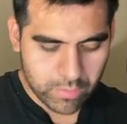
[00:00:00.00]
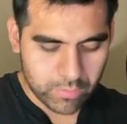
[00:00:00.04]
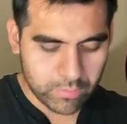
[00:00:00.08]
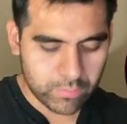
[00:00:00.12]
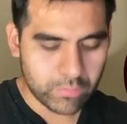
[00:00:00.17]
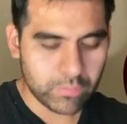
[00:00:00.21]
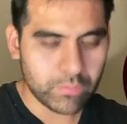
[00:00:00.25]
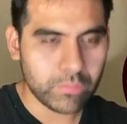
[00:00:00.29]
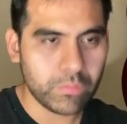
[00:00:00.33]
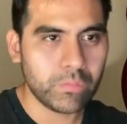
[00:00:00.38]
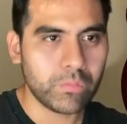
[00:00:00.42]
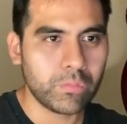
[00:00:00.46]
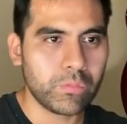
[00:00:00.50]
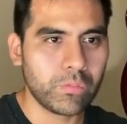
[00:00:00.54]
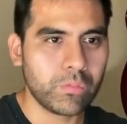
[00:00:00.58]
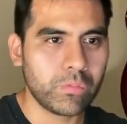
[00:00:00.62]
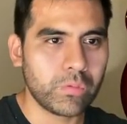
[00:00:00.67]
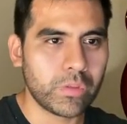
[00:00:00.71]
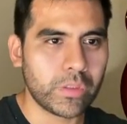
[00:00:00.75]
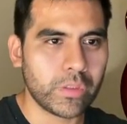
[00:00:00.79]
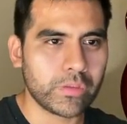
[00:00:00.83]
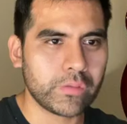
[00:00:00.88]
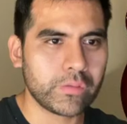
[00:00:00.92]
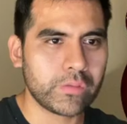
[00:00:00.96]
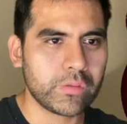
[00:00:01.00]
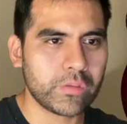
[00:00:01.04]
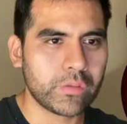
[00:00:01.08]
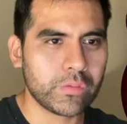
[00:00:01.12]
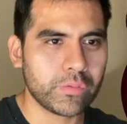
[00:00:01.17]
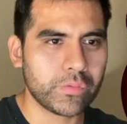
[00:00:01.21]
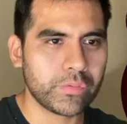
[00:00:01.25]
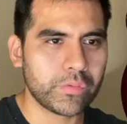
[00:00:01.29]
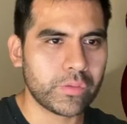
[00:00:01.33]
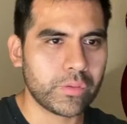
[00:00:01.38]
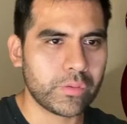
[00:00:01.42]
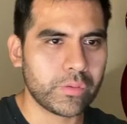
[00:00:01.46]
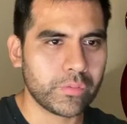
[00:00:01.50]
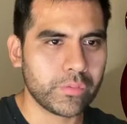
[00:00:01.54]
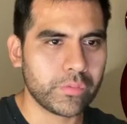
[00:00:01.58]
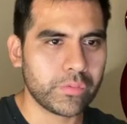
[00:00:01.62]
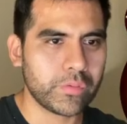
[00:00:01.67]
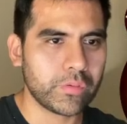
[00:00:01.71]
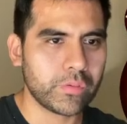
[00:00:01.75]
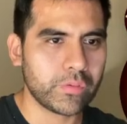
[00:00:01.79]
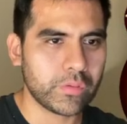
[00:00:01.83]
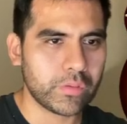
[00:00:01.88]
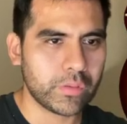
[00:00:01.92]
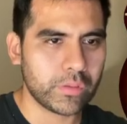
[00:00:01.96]
You like 0
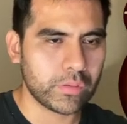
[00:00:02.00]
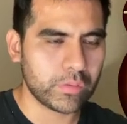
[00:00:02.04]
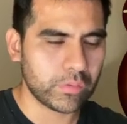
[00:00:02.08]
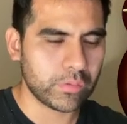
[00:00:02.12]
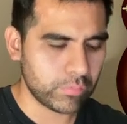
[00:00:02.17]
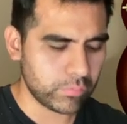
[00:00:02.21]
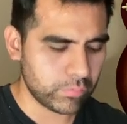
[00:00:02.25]
zeros like